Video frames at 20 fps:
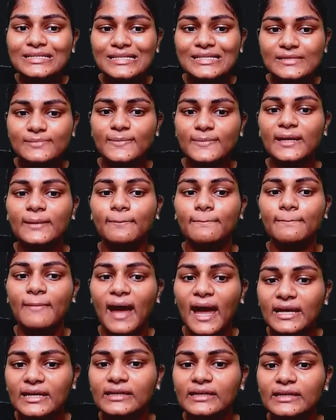mean?
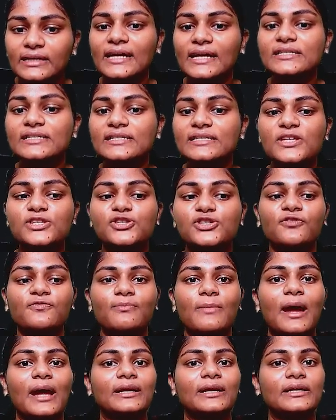Magnetize a piece of
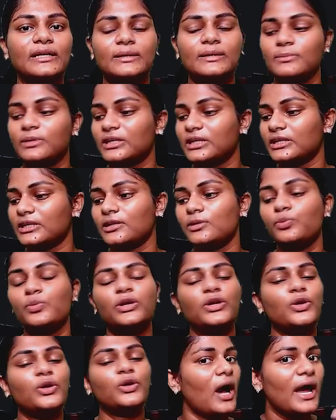magnetic material. We know
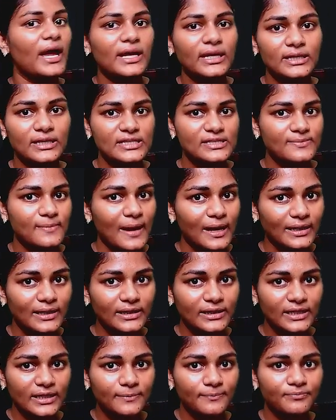iron is magnetic.
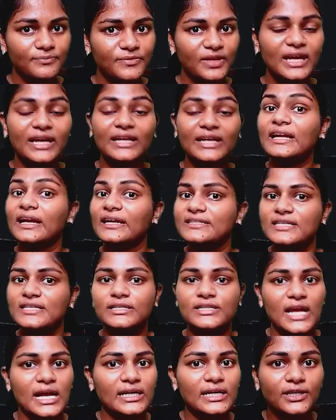It gets
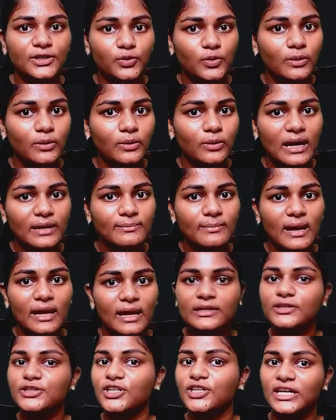attracted to a bar magnet or
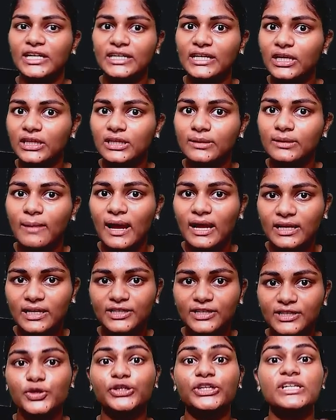any other magnet. So
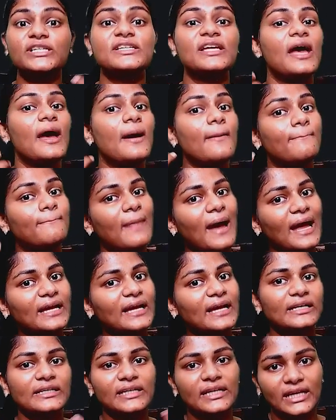it is
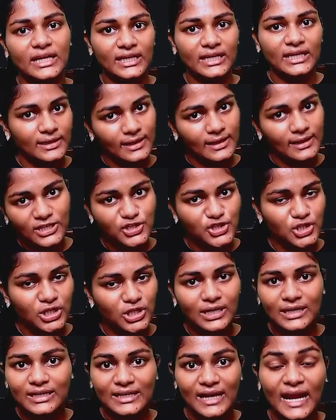magnetic in nature,
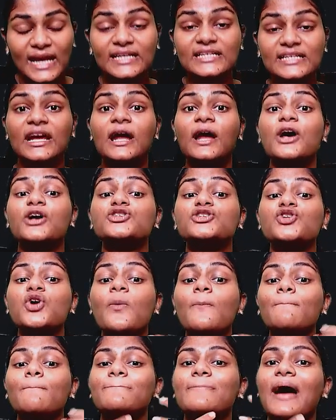right? So
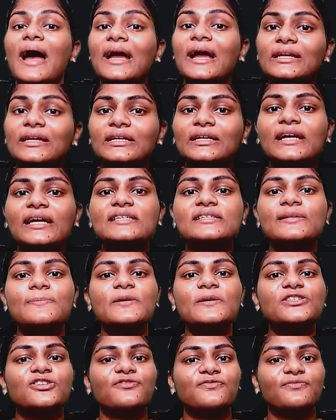magnetize a piece
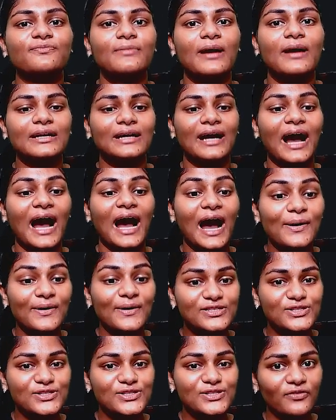of
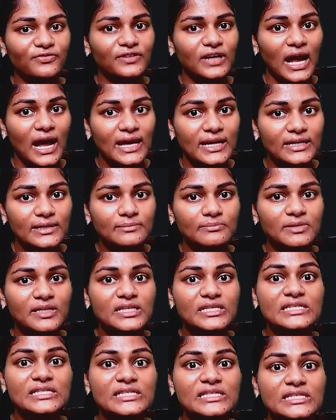soft iron means
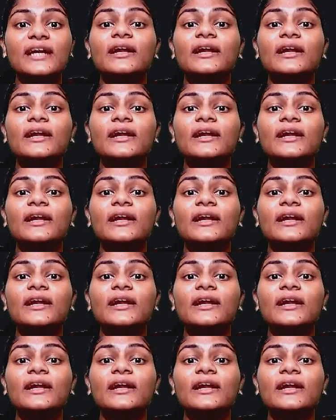that